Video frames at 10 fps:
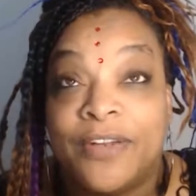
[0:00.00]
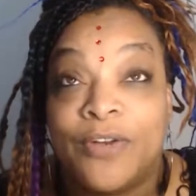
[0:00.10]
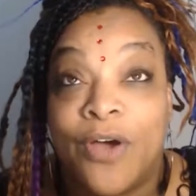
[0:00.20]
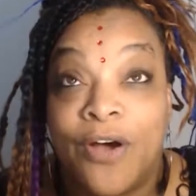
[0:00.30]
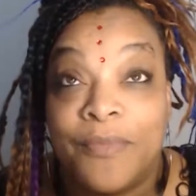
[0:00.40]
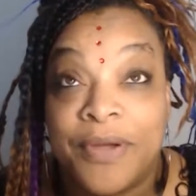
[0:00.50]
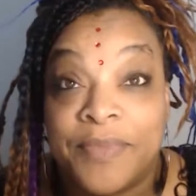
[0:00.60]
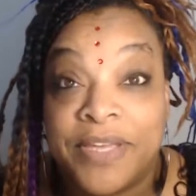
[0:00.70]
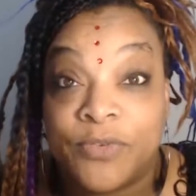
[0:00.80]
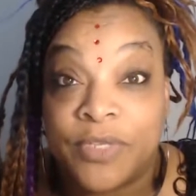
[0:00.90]
in all my
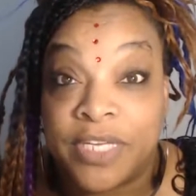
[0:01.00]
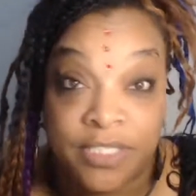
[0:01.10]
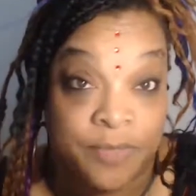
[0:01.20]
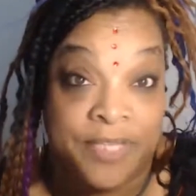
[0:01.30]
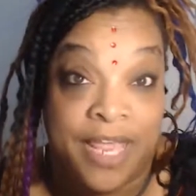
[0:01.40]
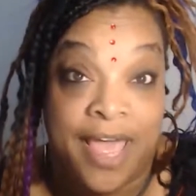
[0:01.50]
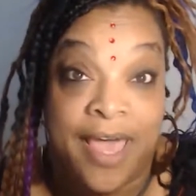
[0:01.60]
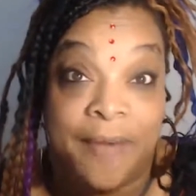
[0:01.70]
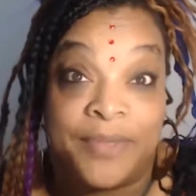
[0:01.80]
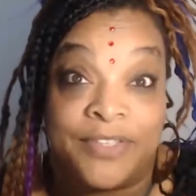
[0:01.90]
major relationships that
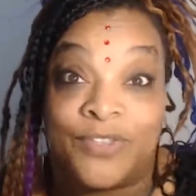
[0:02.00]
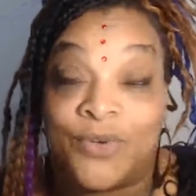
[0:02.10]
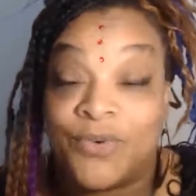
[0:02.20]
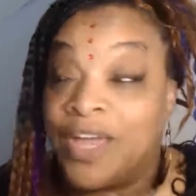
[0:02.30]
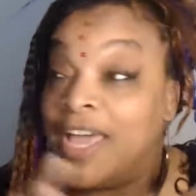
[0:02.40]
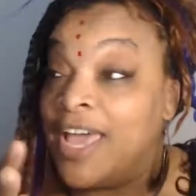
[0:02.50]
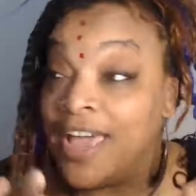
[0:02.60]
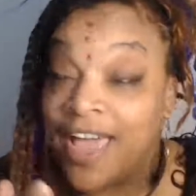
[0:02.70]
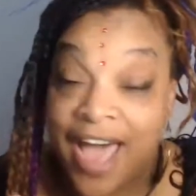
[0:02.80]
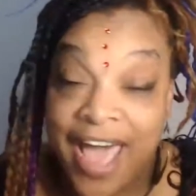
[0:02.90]
happen. So
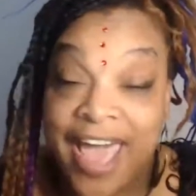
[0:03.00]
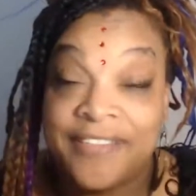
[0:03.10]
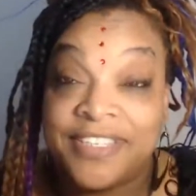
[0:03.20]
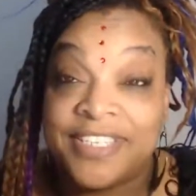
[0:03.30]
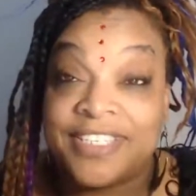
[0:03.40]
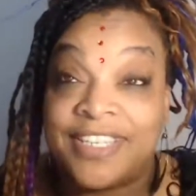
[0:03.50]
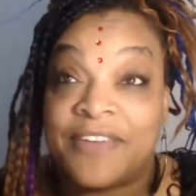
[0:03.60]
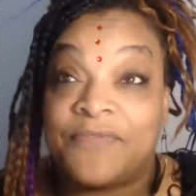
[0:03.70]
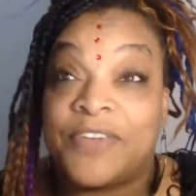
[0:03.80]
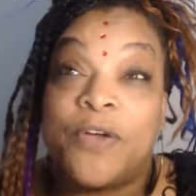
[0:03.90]
I have to
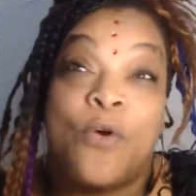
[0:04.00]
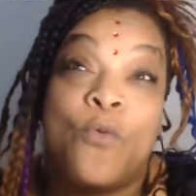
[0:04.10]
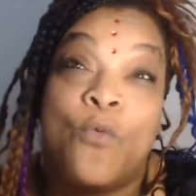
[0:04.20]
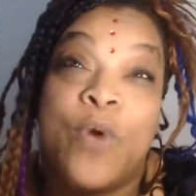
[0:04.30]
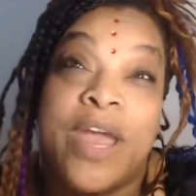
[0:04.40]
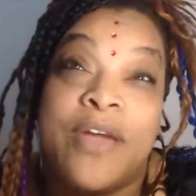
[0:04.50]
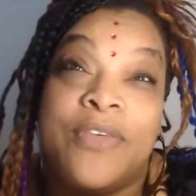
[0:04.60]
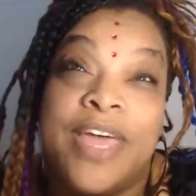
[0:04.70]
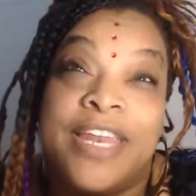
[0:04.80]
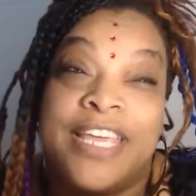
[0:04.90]
figure out where
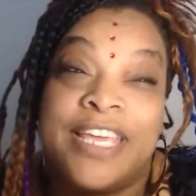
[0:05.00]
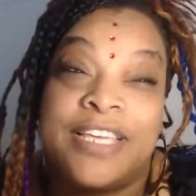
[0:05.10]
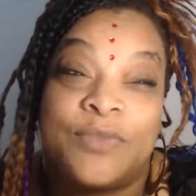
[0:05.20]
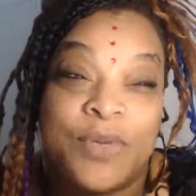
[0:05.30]
that is.